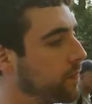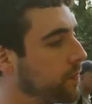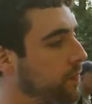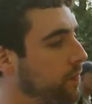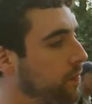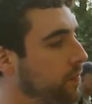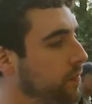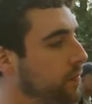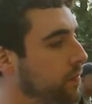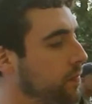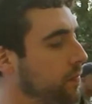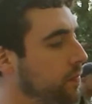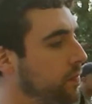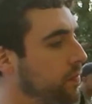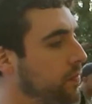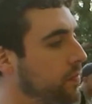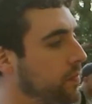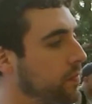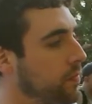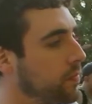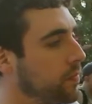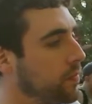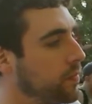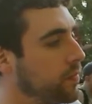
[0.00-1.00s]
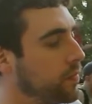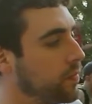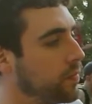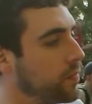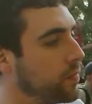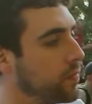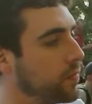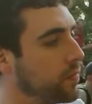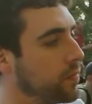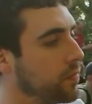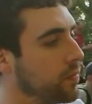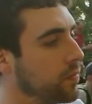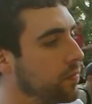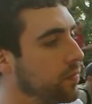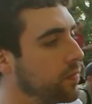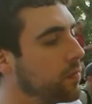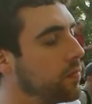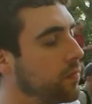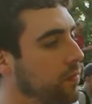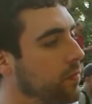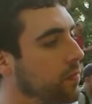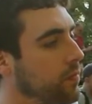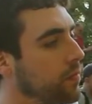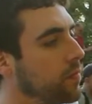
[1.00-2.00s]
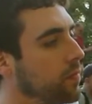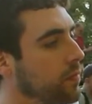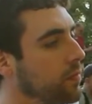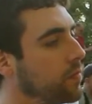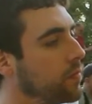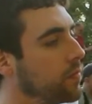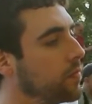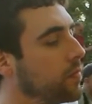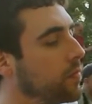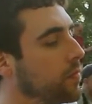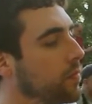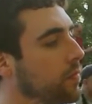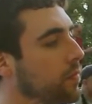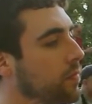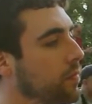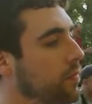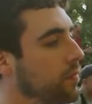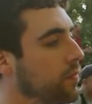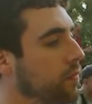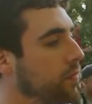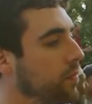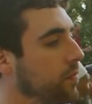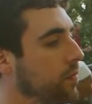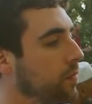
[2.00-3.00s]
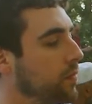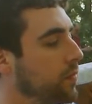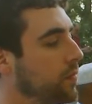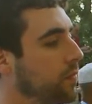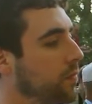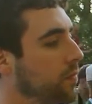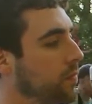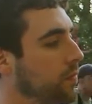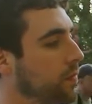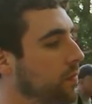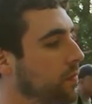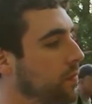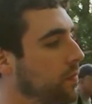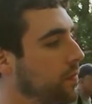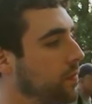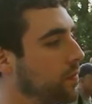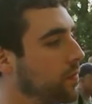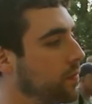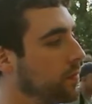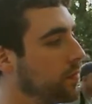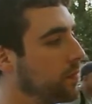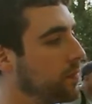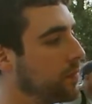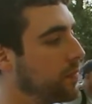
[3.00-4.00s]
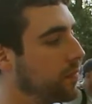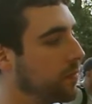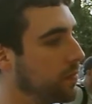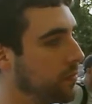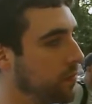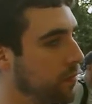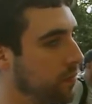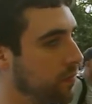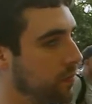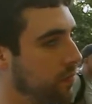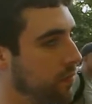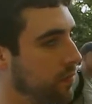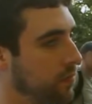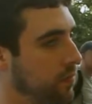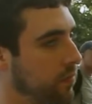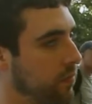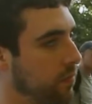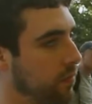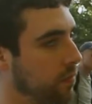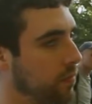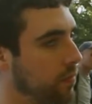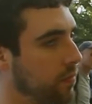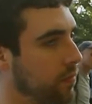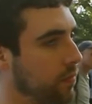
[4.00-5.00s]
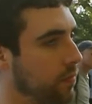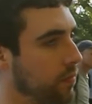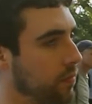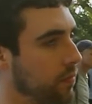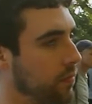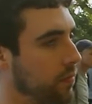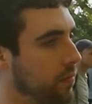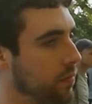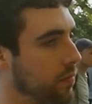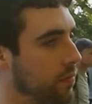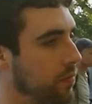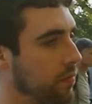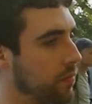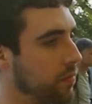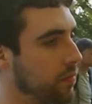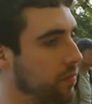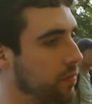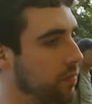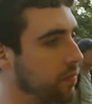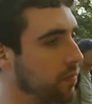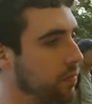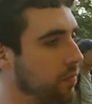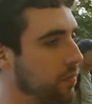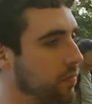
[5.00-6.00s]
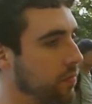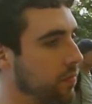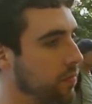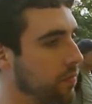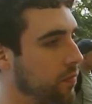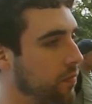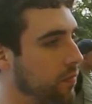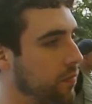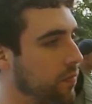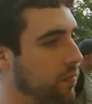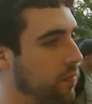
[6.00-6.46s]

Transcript: This person isn't speaking.